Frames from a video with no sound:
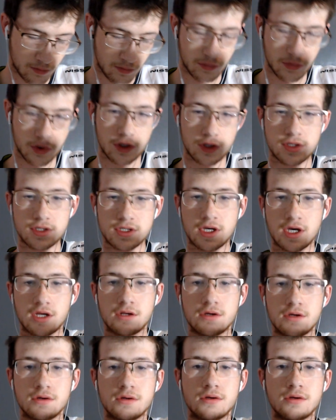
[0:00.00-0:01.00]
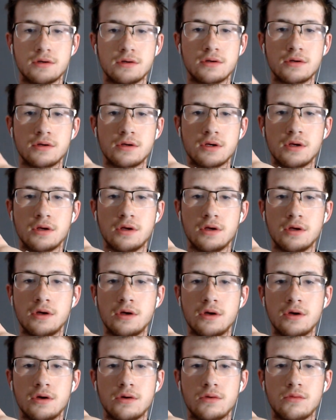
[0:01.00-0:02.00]
That is kind of
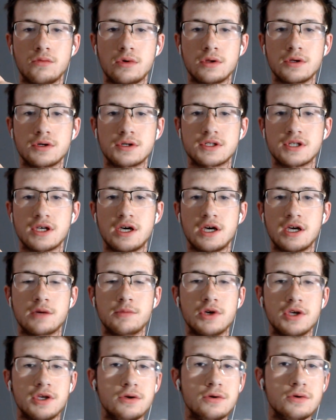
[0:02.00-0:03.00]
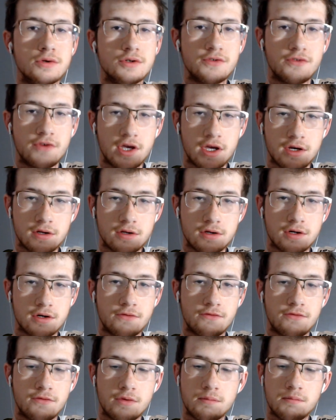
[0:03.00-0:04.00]
what it looks like. I'm a huge fan of
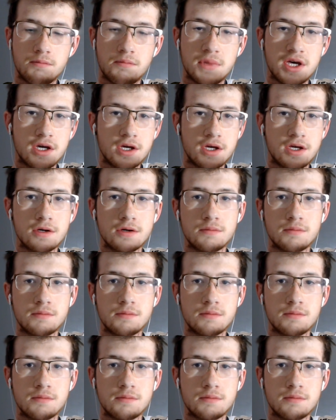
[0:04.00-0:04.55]
big